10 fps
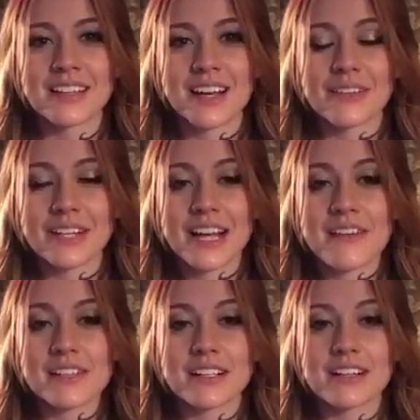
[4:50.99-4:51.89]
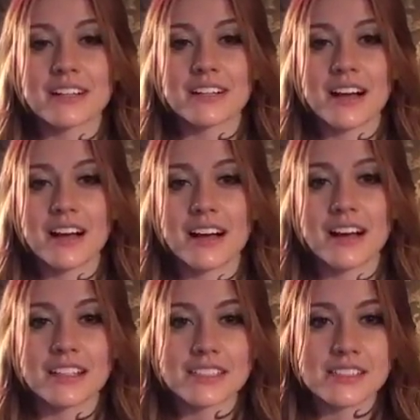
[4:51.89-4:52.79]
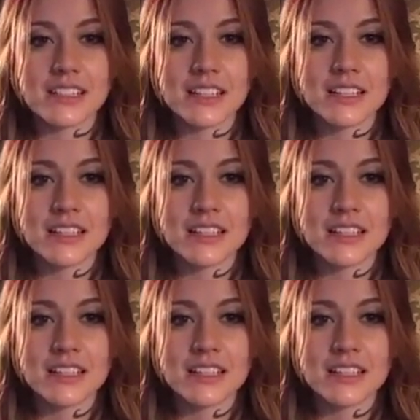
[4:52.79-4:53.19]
Are we gonna have a, let's see.